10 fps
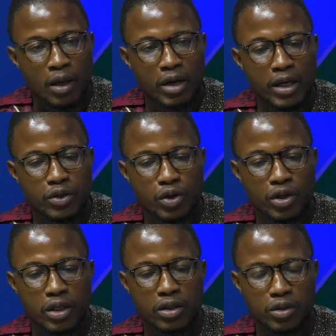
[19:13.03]
by
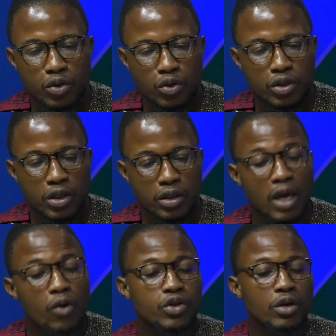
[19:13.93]
ensuring that you know they,
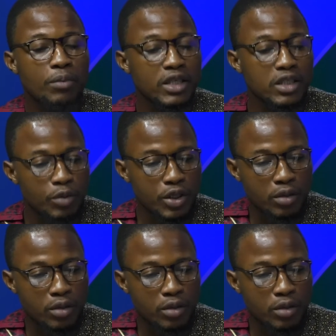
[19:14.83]
they also participate